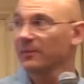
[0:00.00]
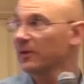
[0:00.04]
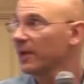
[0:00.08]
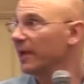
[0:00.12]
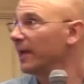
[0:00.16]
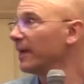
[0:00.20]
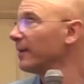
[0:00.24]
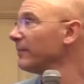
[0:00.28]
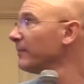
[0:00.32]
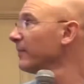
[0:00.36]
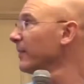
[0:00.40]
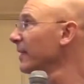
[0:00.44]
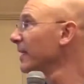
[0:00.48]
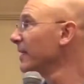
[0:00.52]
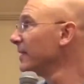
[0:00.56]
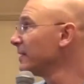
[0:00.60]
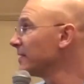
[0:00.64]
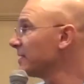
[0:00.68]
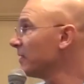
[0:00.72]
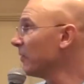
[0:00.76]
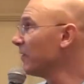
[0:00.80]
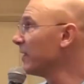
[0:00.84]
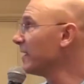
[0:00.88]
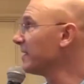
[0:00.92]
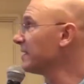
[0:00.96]
Okay,
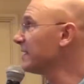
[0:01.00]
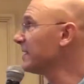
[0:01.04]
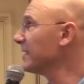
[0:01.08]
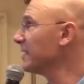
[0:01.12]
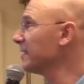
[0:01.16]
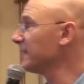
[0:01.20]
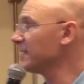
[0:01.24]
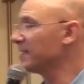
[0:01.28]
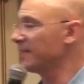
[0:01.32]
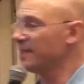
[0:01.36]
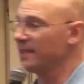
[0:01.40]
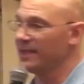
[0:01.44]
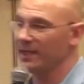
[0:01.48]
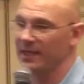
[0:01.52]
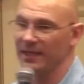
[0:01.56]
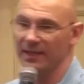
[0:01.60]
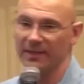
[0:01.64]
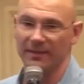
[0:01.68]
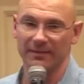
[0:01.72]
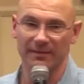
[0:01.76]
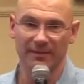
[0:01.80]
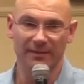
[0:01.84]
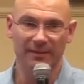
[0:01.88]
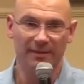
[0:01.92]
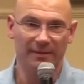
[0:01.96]
so this is
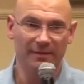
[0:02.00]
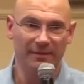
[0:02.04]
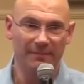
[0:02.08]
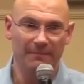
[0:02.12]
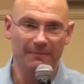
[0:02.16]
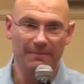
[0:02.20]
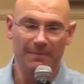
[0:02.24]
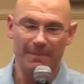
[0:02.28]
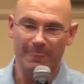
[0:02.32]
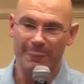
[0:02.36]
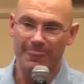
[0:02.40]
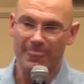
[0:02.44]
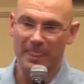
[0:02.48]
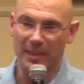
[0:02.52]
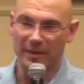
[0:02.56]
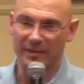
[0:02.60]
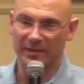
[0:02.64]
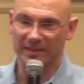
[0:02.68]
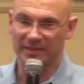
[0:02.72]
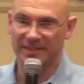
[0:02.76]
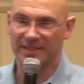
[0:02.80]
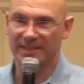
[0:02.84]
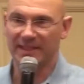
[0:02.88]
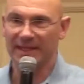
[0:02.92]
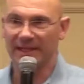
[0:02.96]
the
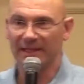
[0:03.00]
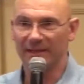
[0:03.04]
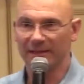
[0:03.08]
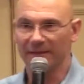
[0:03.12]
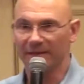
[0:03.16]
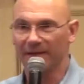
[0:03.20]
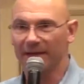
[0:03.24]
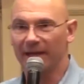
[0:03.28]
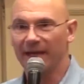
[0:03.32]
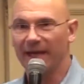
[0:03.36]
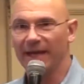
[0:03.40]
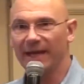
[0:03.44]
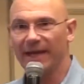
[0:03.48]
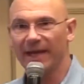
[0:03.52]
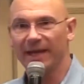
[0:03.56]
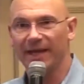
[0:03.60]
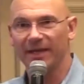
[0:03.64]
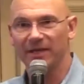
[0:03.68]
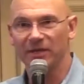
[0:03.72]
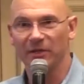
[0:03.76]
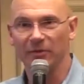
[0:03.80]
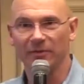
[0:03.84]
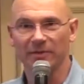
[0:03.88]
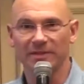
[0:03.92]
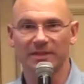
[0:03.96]
seller
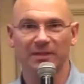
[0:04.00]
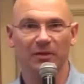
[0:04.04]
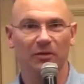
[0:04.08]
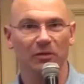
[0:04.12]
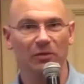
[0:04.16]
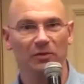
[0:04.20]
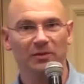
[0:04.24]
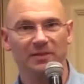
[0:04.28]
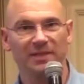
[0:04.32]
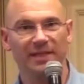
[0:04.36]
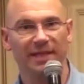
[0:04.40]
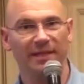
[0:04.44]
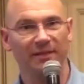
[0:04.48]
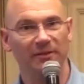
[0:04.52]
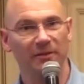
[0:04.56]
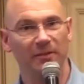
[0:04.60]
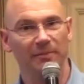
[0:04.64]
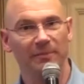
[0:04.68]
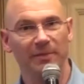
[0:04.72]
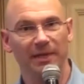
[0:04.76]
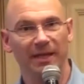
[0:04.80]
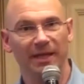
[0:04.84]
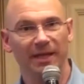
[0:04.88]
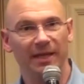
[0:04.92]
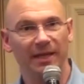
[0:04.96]
A, you as the wholesaler
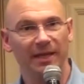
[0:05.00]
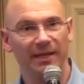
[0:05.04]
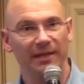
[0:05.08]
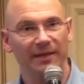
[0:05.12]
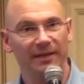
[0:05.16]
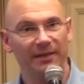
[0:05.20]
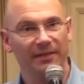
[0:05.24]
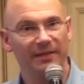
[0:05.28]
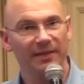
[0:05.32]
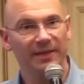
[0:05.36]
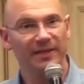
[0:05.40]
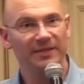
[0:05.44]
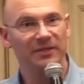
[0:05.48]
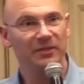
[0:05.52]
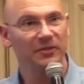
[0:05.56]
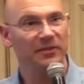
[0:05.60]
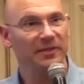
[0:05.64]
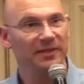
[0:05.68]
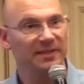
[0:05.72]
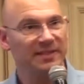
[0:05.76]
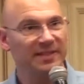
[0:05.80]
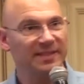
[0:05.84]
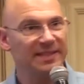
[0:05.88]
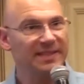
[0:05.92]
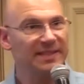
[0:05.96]
B. These are
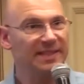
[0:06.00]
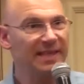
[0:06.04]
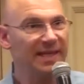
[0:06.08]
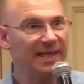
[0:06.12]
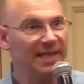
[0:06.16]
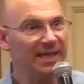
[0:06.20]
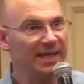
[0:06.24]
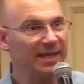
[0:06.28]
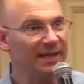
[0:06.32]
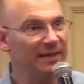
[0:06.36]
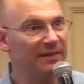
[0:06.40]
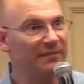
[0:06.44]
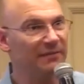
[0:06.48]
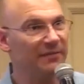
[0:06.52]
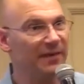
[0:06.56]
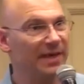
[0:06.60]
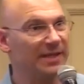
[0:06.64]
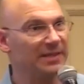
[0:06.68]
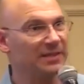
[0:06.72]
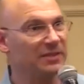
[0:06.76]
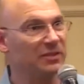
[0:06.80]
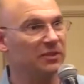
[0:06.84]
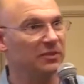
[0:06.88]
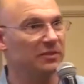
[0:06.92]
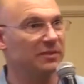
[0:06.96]
the C
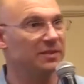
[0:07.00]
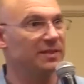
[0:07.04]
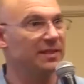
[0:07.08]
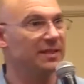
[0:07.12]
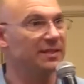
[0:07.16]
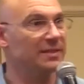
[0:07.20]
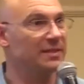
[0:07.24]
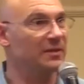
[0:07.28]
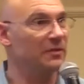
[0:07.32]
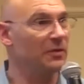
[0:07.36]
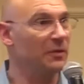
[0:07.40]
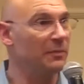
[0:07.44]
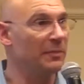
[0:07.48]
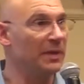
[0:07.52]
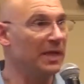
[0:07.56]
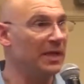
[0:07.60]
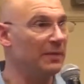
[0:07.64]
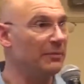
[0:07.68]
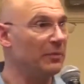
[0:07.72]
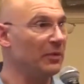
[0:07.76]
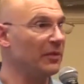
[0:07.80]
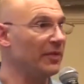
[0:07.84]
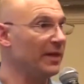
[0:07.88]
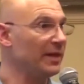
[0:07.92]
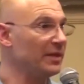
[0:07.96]
investors. These are the
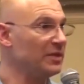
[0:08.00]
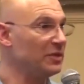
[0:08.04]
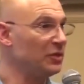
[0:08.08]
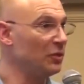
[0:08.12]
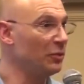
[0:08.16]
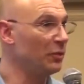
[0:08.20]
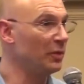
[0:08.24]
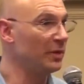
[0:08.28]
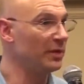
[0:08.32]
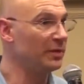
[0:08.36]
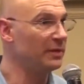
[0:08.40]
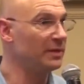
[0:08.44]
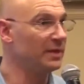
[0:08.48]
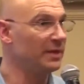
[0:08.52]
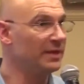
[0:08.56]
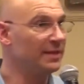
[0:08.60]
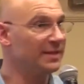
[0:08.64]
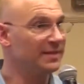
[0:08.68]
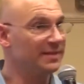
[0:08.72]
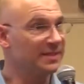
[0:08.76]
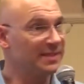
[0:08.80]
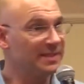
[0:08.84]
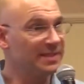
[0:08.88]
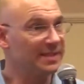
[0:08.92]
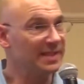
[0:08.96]
people that you would
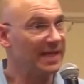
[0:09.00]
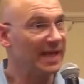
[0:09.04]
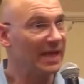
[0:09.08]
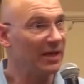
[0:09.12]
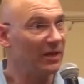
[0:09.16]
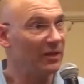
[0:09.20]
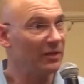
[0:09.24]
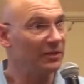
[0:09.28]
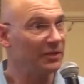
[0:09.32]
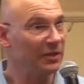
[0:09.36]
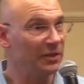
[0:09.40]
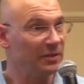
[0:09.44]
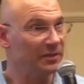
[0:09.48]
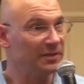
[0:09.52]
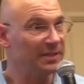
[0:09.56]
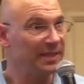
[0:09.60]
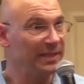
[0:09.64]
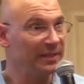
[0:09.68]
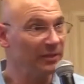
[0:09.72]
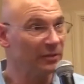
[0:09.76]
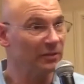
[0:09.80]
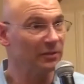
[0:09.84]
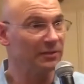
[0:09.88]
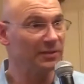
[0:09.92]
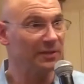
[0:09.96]
sell your
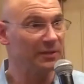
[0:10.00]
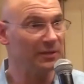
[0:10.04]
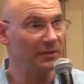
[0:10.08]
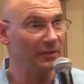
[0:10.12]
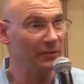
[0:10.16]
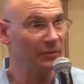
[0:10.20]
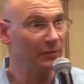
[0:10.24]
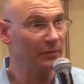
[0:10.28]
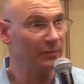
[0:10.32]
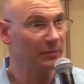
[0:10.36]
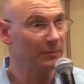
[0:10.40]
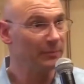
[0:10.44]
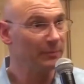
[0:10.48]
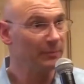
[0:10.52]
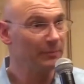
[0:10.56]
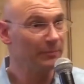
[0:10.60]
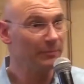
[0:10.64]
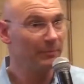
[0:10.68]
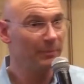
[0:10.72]
deal to,